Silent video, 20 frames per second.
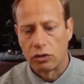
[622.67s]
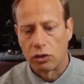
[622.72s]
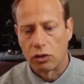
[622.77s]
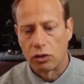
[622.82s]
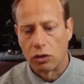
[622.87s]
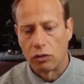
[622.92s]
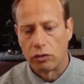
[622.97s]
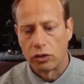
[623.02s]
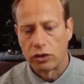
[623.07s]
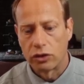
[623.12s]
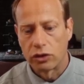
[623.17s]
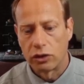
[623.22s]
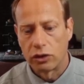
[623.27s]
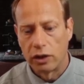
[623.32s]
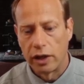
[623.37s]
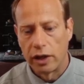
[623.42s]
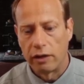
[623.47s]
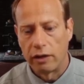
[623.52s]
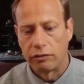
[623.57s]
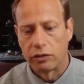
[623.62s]
over to the
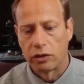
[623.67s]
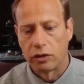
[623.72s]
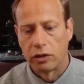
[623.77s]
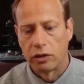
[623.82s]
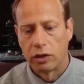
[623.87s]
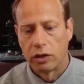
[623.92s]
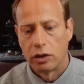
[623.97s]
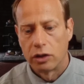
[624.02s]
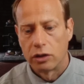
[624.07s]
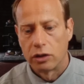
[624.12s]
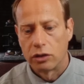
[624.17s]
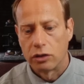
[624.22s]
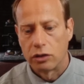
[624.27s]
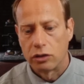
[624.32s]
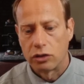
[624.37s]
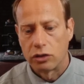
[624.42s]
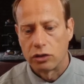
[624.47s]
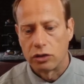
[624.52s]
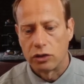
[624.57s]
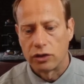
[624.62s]
left
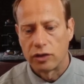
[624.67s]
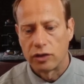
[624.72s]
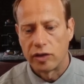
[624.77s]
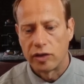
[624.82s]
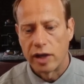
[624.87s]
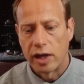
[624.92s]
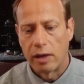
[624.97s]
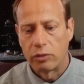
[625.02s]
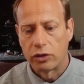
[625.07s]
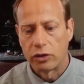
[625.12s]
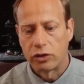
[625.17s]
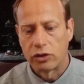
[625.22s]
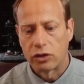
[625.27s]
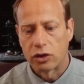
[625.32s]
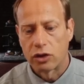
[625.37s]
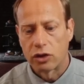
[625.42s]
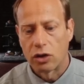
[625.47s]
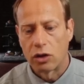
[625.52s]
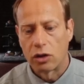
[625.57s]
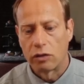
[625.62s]
to establish the
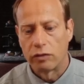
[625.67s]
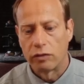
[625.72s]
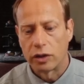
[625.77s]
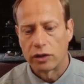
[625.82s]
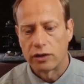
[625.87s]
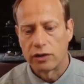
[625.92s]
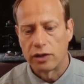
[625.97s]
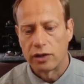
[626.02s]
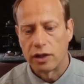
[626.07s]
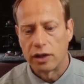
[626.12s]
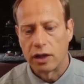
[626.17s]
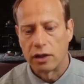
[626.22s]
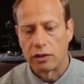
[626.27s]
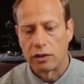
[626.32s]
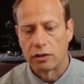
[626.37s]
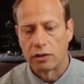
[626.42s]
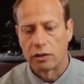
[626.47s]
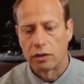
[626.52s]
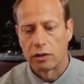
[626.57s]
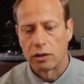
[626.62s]
curve extent.
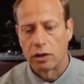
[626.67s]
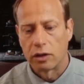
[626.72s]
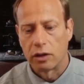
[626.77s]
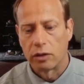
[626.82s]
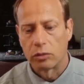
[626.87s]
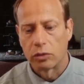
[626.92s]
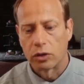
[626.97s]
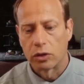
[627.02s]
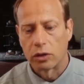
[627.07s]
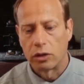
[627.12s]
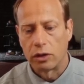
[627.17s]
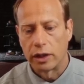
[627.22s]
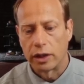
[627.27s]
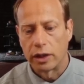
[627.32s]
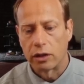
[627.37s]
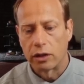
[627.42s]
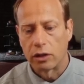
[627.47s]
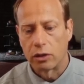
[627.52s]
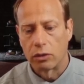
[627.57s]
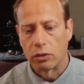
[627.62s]
And then we're going to let
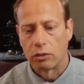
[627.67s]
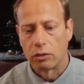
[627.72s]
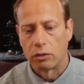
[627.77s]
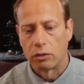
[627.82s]
go.